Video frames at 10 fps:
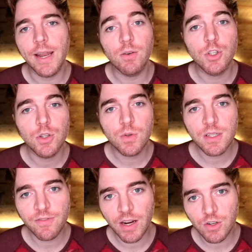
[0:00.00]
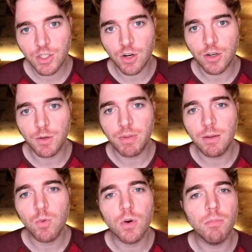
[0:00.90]
Now, as soon as the fire started,
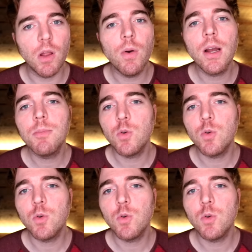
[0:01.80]
people were blowing up